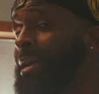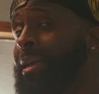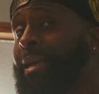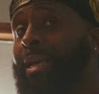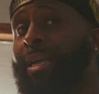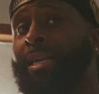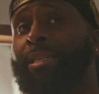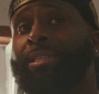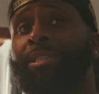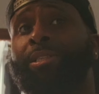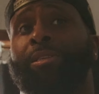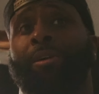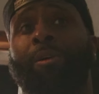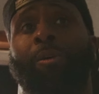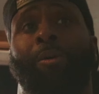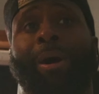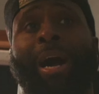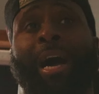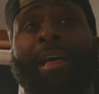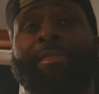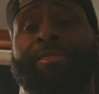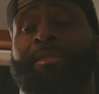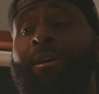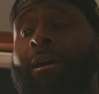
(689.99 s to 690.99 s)
And so
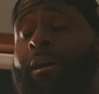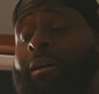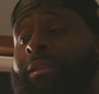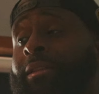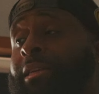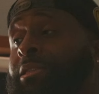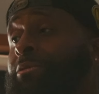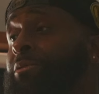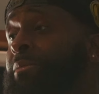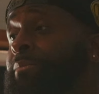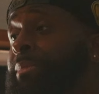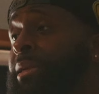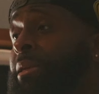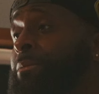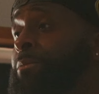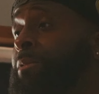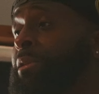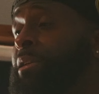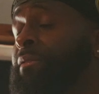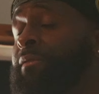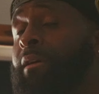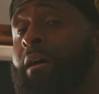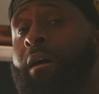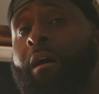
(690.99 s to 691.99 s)
I thought this would be one
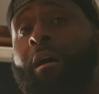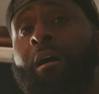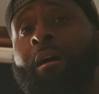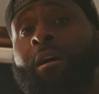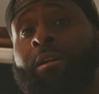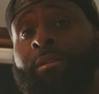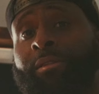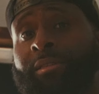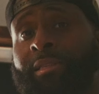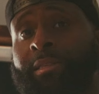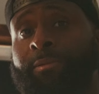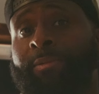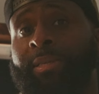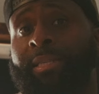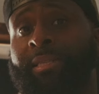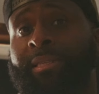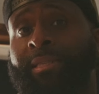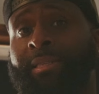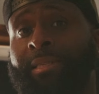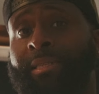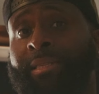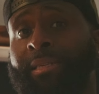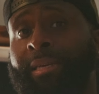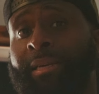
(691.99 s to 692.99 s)
of our hardest suites
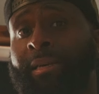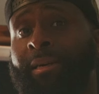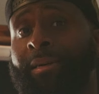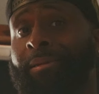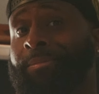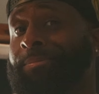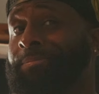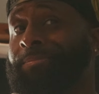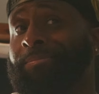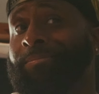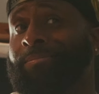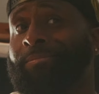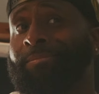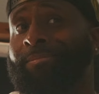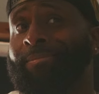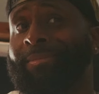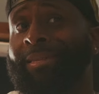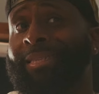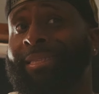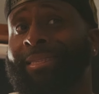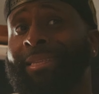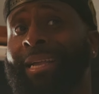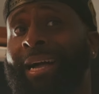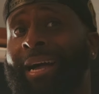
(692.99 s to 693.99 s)
to sell.
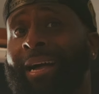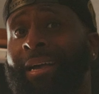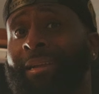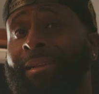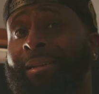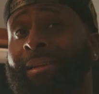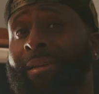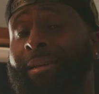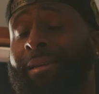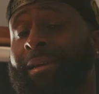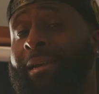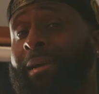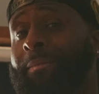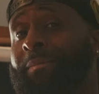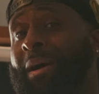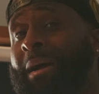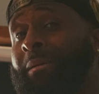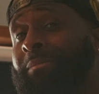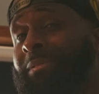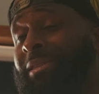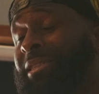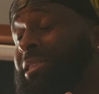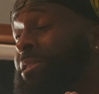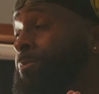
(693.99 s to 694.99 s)
It's not.
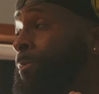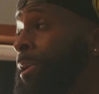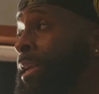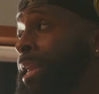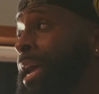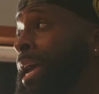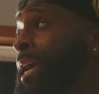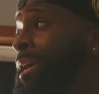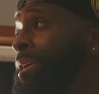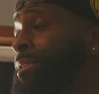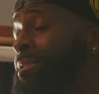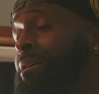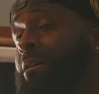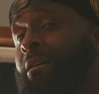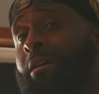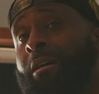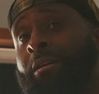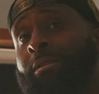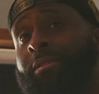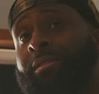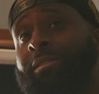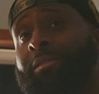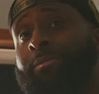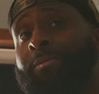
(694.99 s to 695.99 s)
Probably Suite A is our
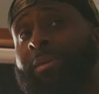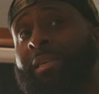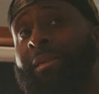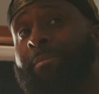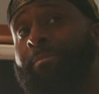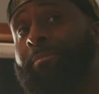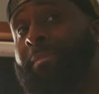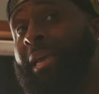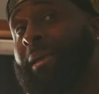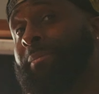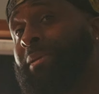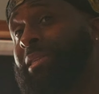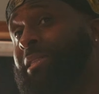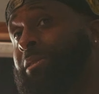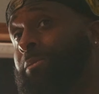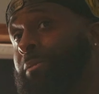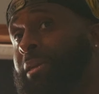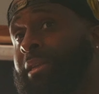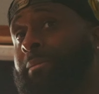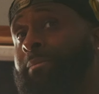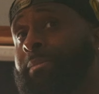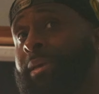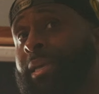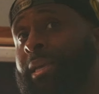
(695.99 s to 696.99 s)
hardest suite. Maybe
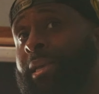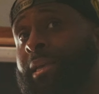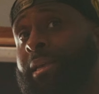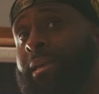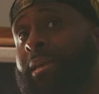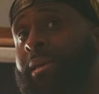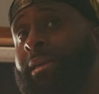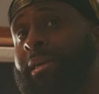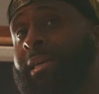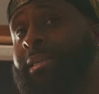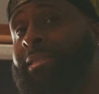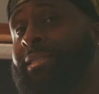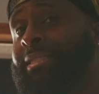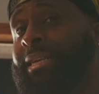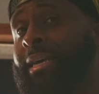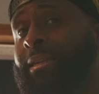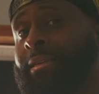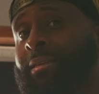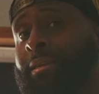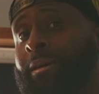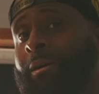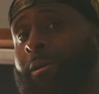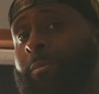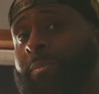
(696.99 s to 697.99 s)
Suite B, because it's out
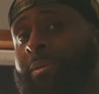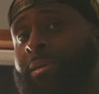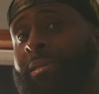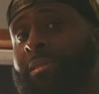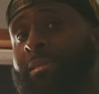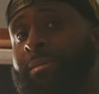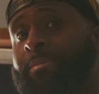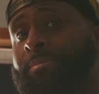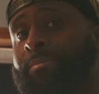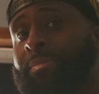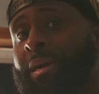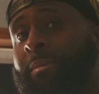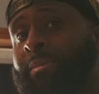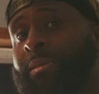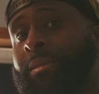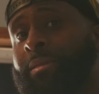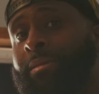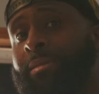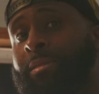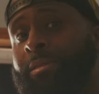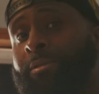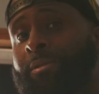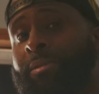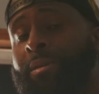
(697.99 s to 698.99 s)
in the open, is probably
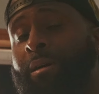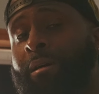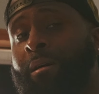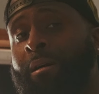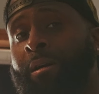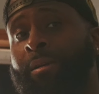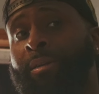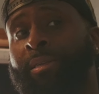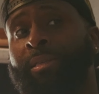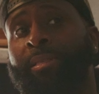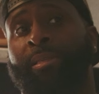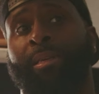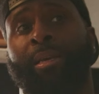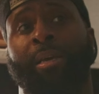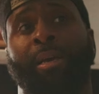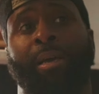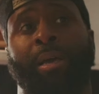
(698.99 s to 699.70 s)
two of the hardest.